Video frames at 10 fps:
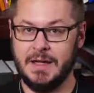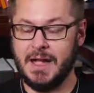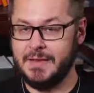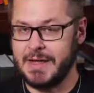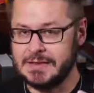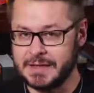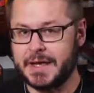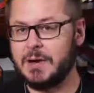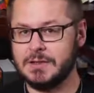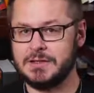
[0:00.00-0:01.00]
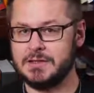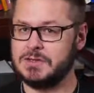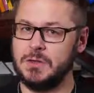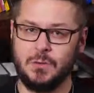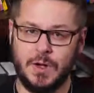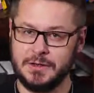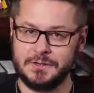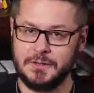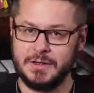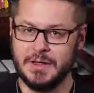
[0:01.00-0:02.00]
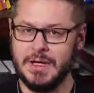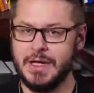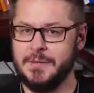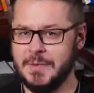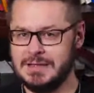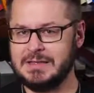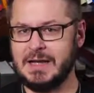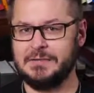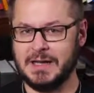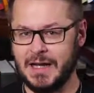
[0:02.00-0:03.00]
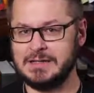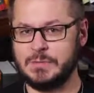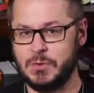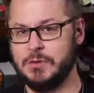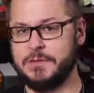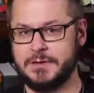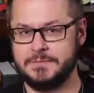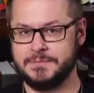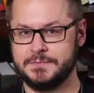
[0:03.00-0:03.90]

and that his character is so wonderful, he must have God's approval.